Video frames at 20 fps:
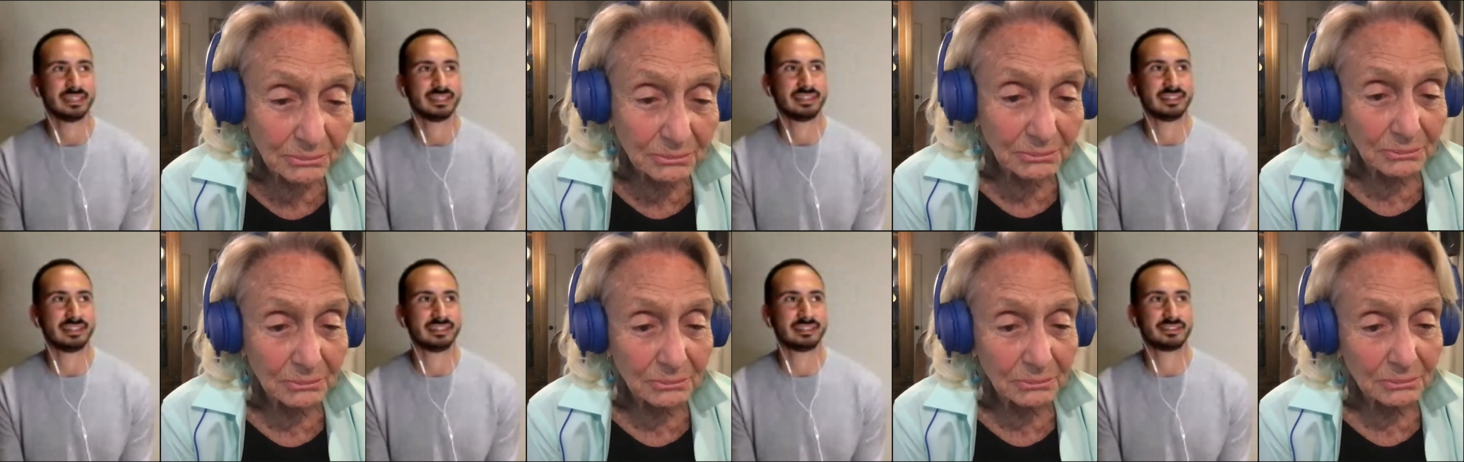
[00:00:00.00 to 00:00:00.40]

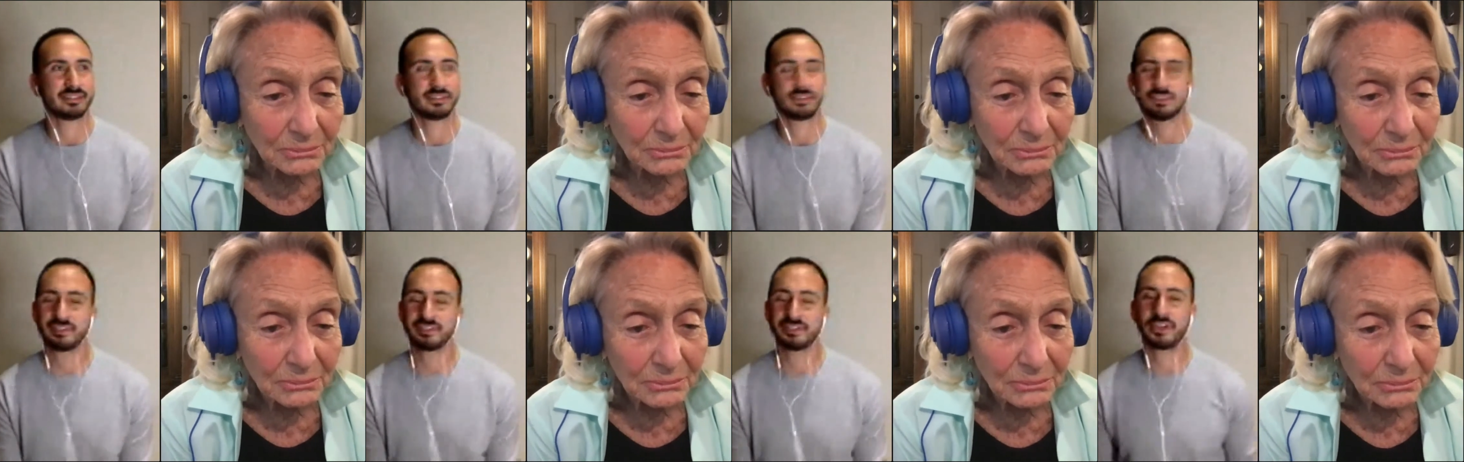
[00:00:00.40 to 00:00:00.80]
Speaker 1: these
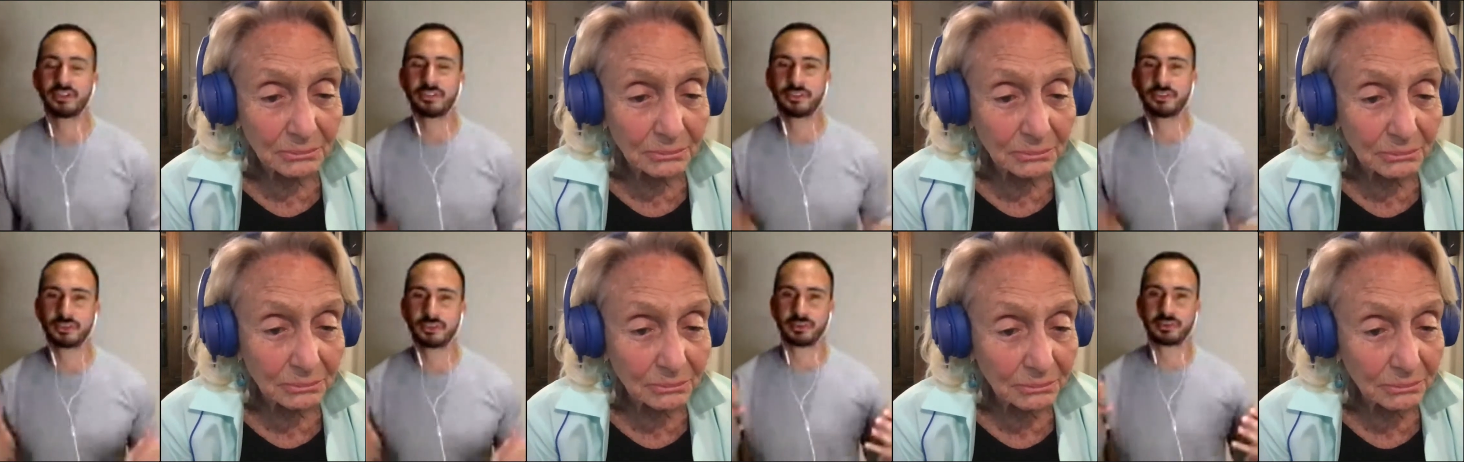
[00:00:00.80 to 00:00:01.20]
these
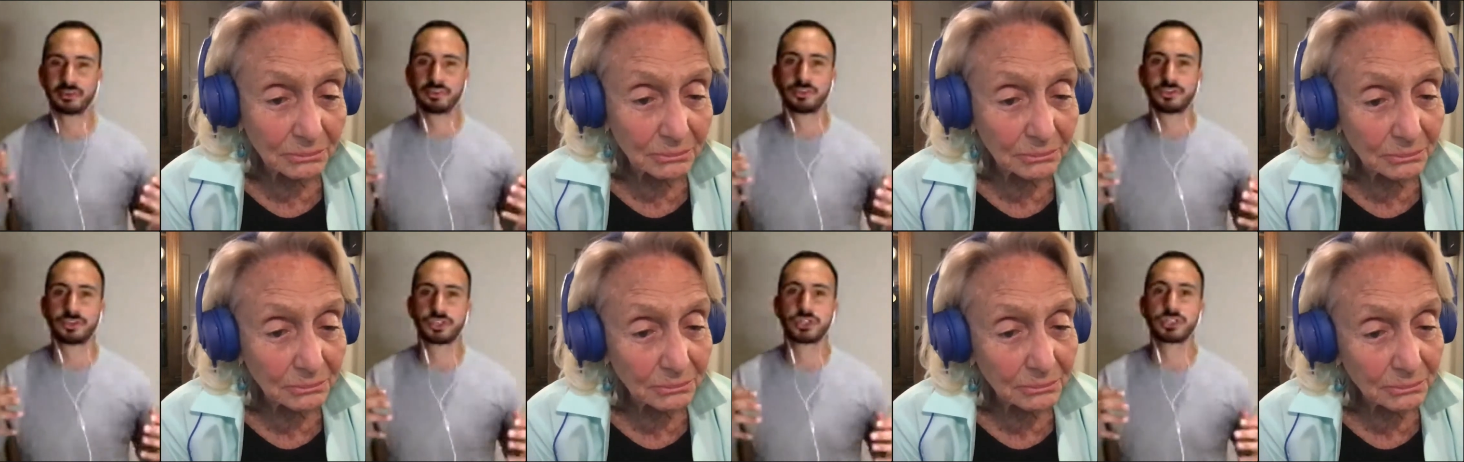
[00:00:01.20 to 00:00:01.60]
authors are
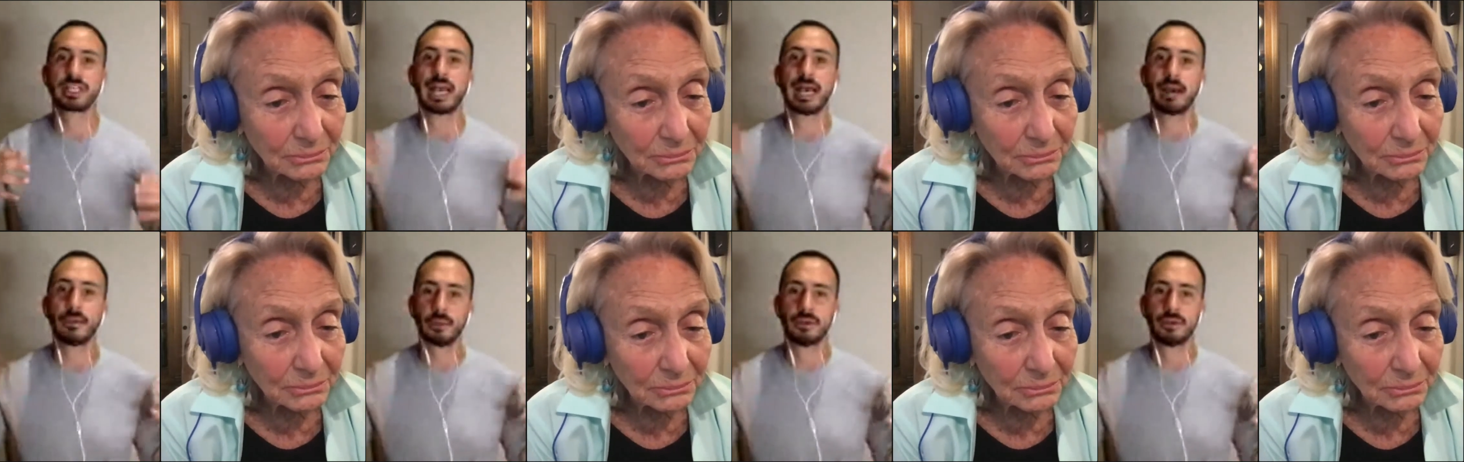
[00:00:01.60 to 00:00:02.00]
such
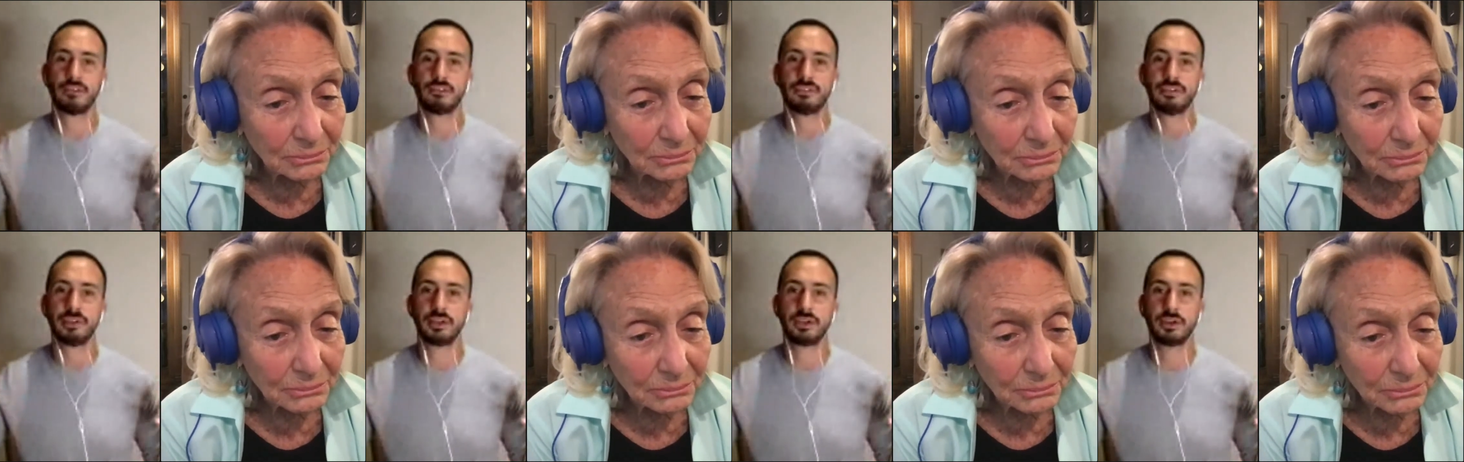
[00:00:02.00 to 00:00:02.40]
towering
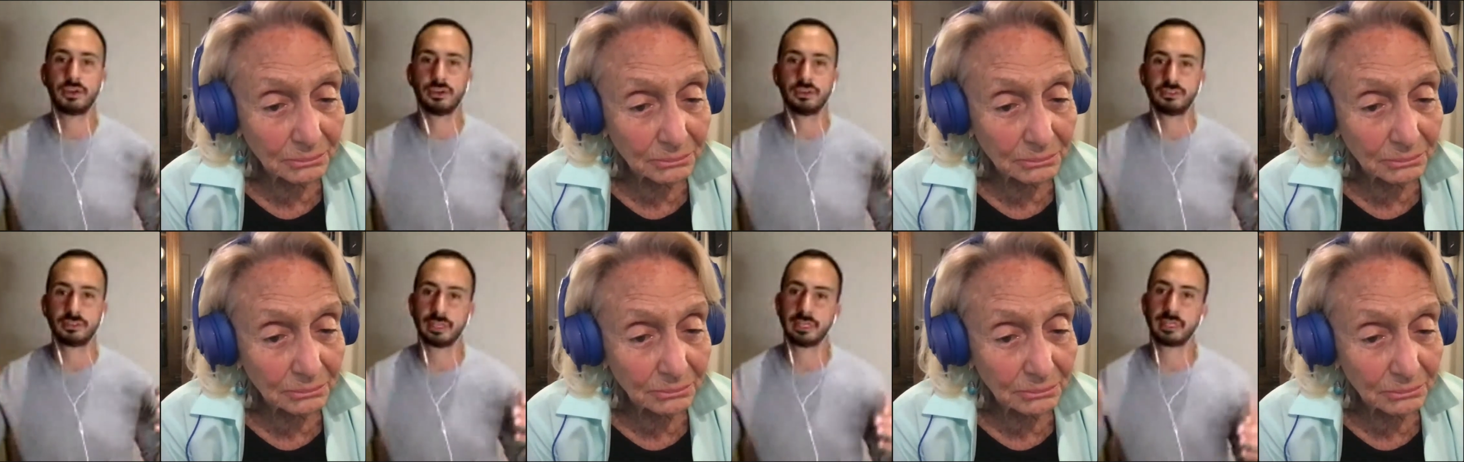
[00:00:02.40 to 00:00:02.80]

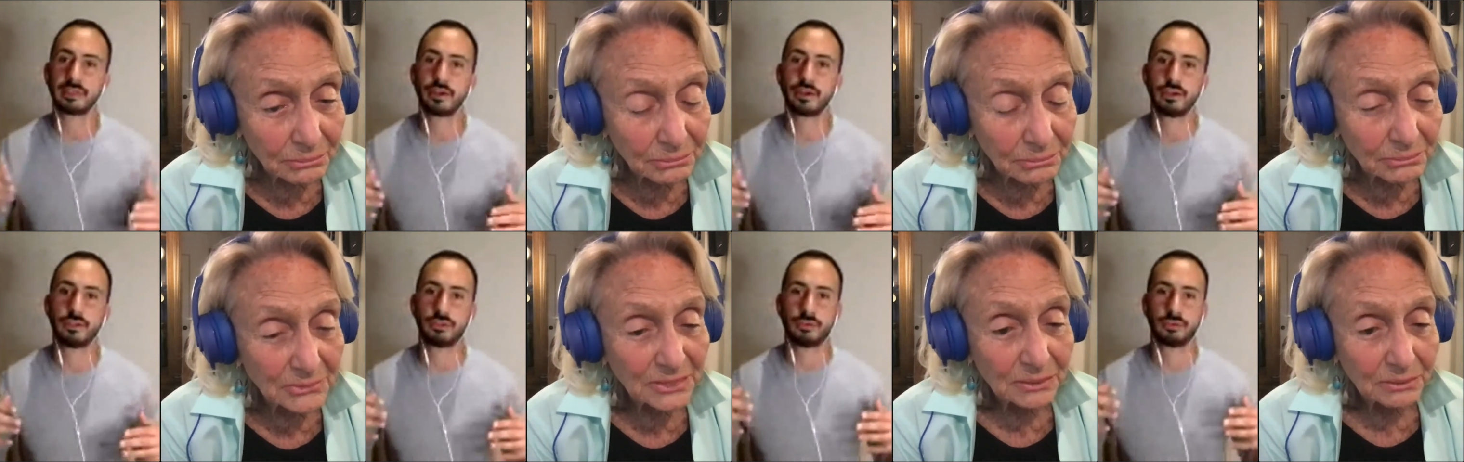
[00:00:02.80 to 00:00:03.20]
figures,
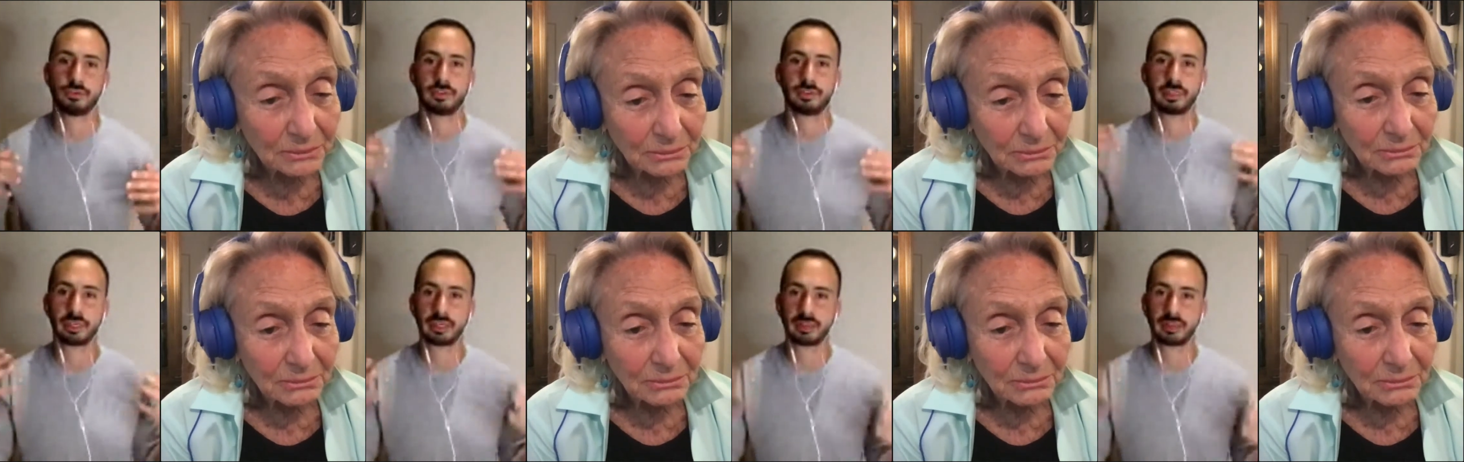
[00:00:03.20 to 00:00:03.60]
like
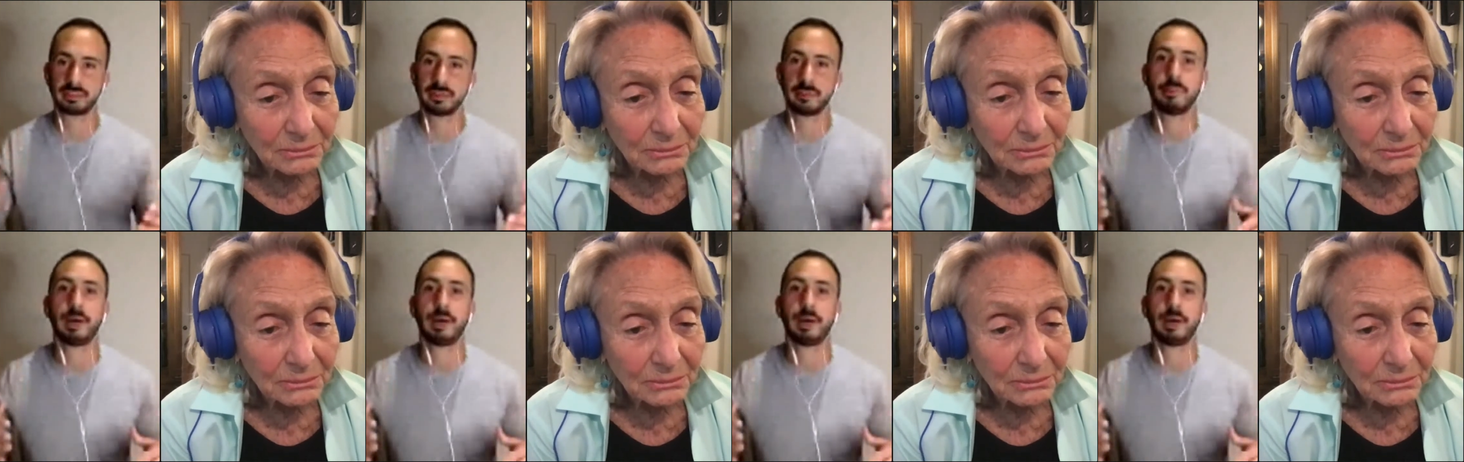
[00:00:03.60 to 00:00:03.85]
authors like Garcia